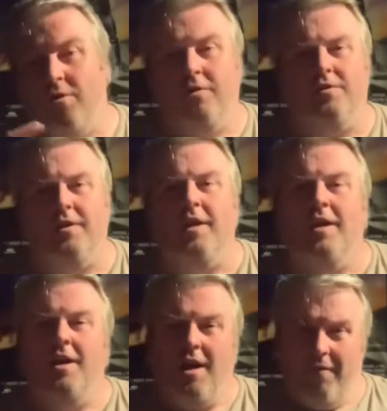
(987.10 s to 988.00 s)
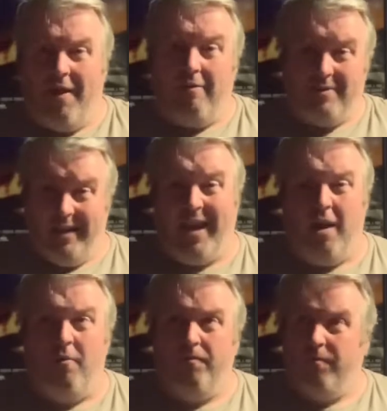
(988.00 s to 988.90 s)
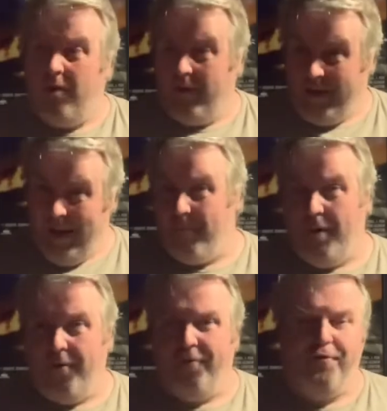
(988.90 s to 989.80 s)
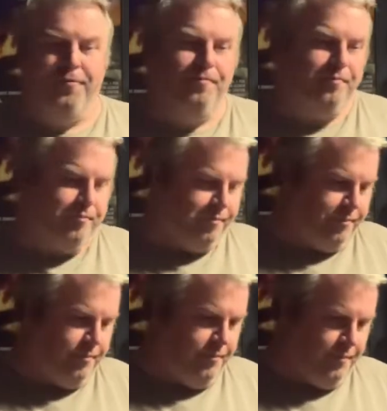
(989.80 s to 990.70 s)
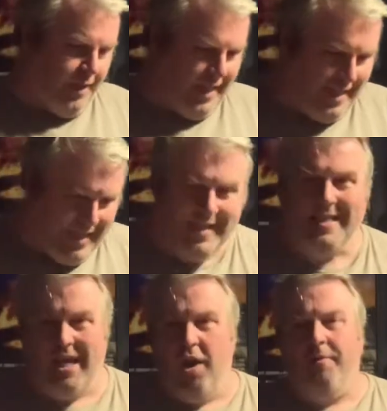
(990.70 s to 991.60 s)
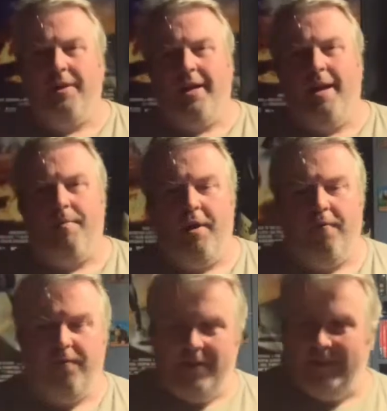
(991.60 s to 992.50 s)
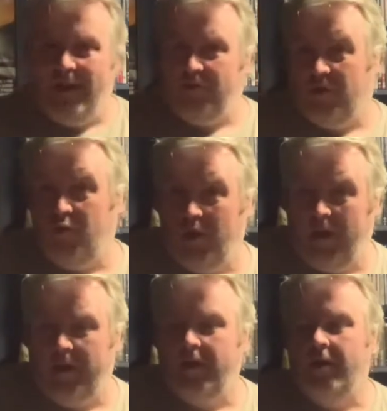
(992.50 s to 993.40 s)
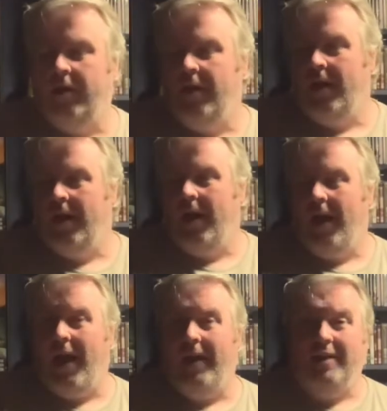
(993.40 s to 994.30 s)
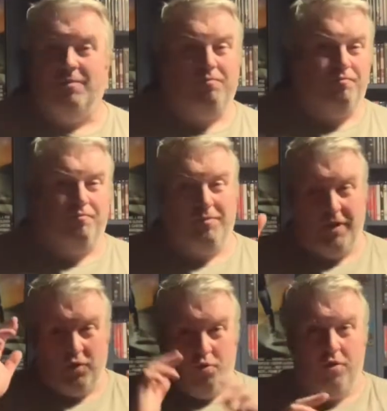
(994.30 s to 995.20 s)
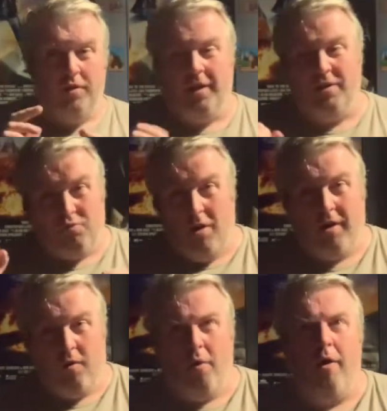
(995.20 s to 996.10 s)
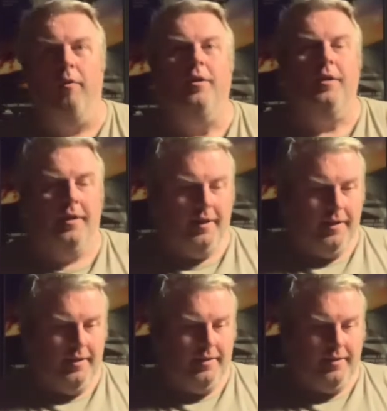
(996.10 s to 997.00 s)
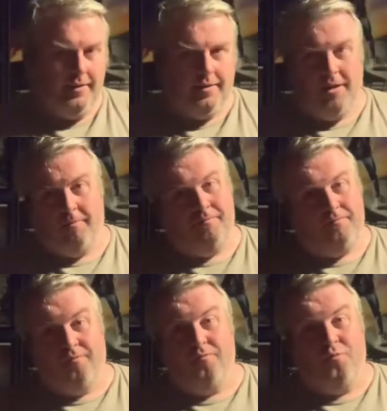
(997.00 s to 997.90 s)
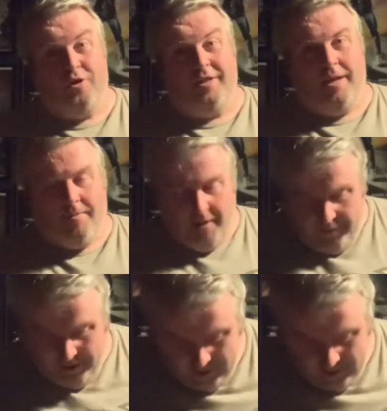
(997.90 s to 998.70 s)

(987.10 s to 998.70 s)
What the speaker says: constantly. I've now set it out, collect both. This is how I'm going to collect both. This is how it's going to work. And it's, touch wood, it's working well. So we'll see. Anyway